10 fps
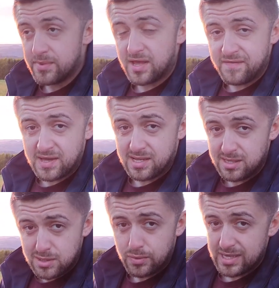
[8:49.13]
but I think I
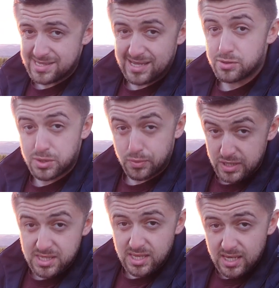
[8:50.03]
need to wait 10 or
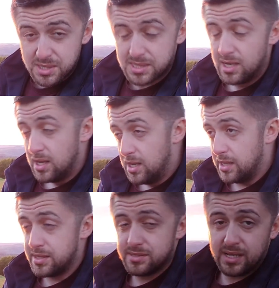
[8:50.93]
20 years
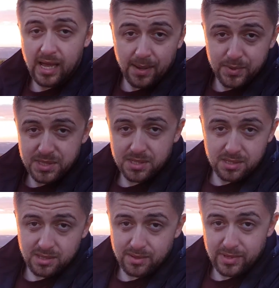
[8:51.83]
until that happens,
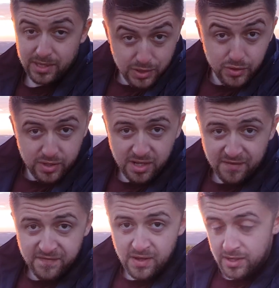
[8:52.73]
until I'm like good
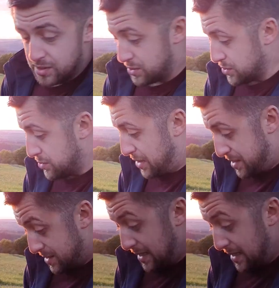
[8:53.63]
enough to do that.